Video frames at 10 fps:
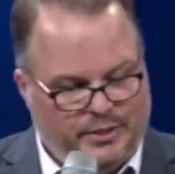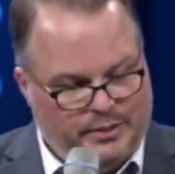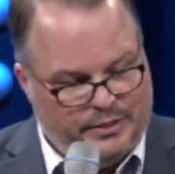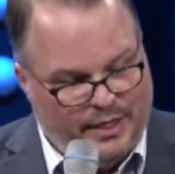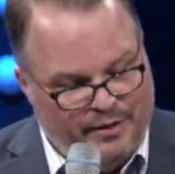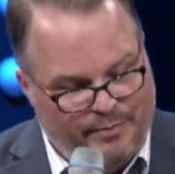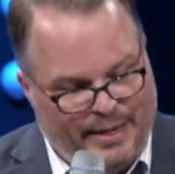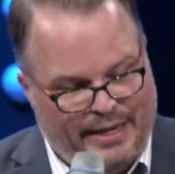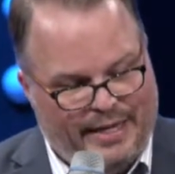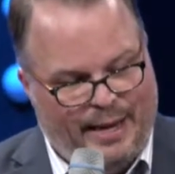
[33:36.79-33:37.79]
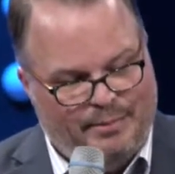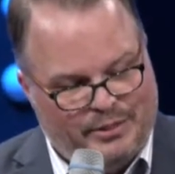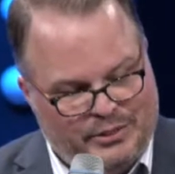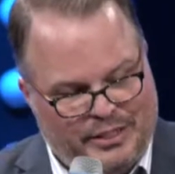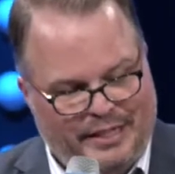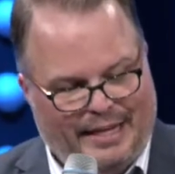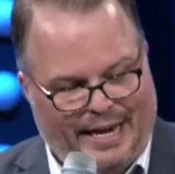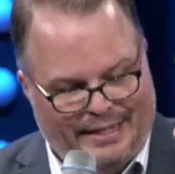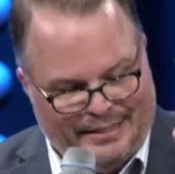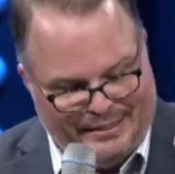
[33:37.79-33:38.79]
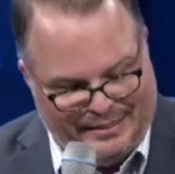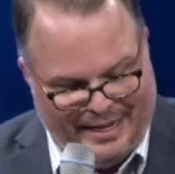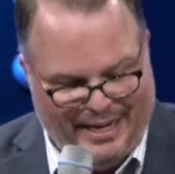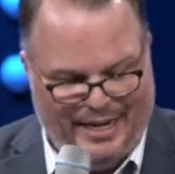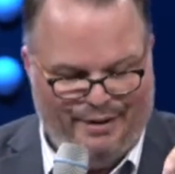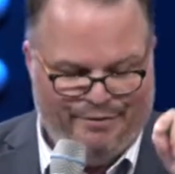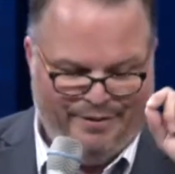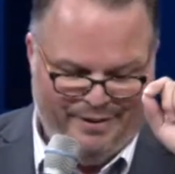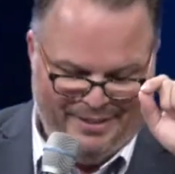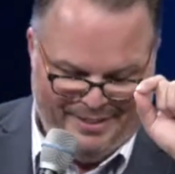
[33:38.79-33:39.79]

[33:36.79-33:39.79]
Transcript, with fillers: the Son of Man came to seek and to save